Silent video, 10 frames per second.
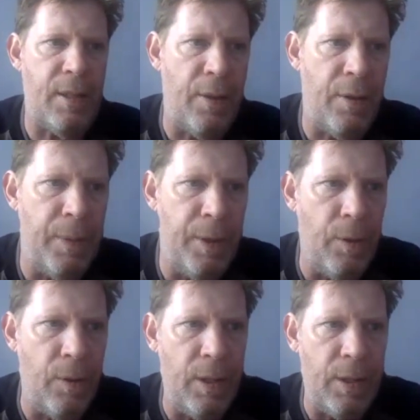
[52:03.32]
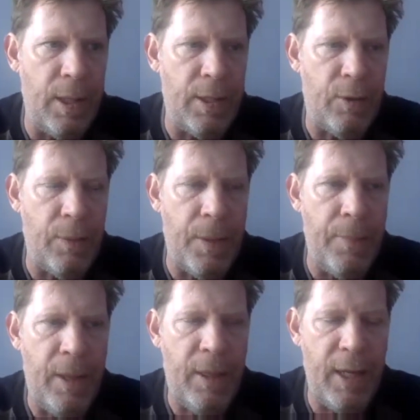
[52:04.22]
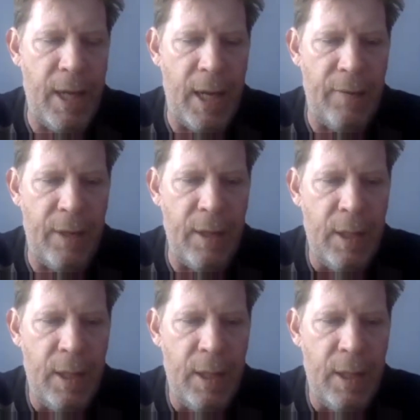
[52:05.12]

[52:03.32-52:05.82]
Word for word: all their manure and, and strip the methane out of it,